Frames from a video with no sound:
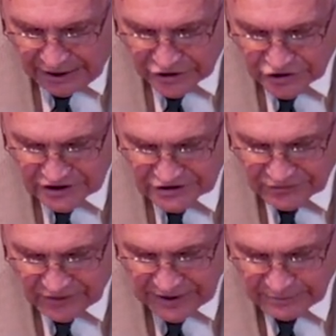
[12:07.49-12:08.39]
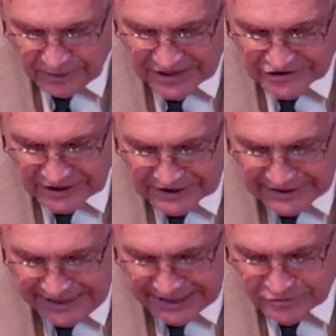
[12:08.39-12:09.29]
unjustified based on an
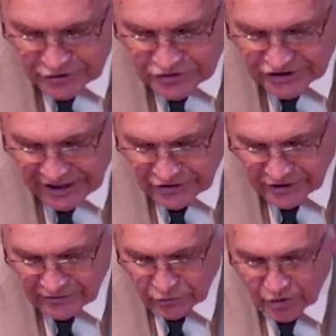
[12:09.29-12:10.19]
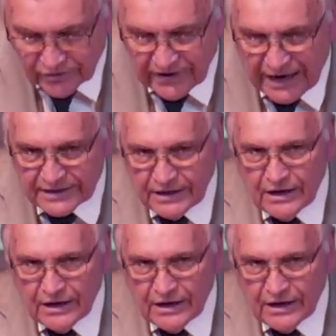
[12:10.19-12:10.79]
absolute standard of the Word of God.